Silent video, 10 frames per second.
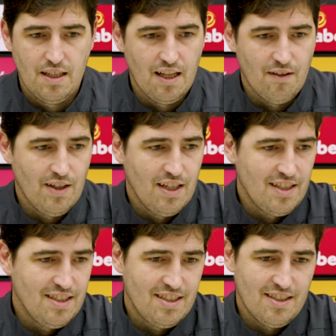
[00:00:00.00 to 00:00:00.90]
the level.
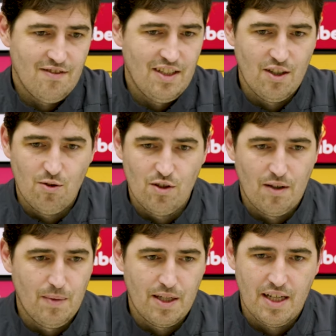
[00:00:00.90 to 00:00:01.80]
He's a very good
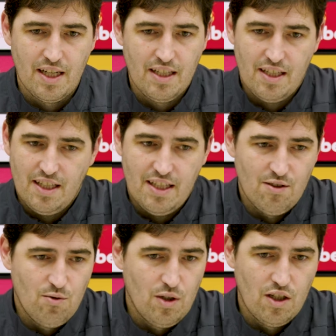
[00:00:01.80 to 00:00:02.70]
number nine. He
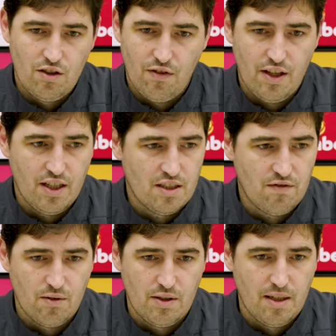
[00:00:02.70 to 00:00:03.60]
can do a lot of things
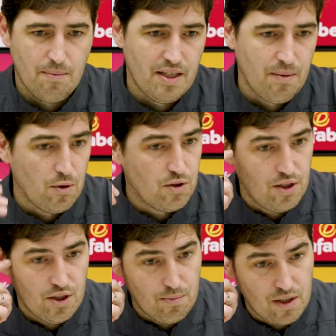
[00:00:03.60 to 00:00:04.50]
from the number nine
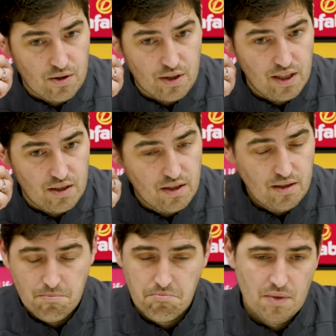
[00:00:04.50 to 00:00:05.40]
position because he's
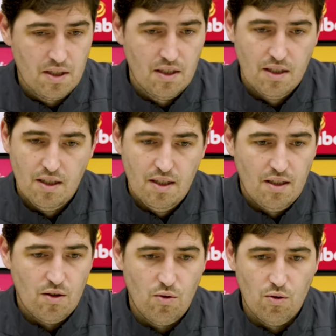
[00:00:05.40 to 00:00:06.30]

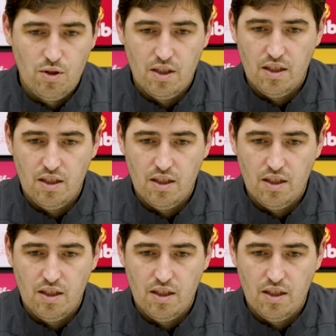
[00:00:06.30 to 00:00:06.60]
good uh,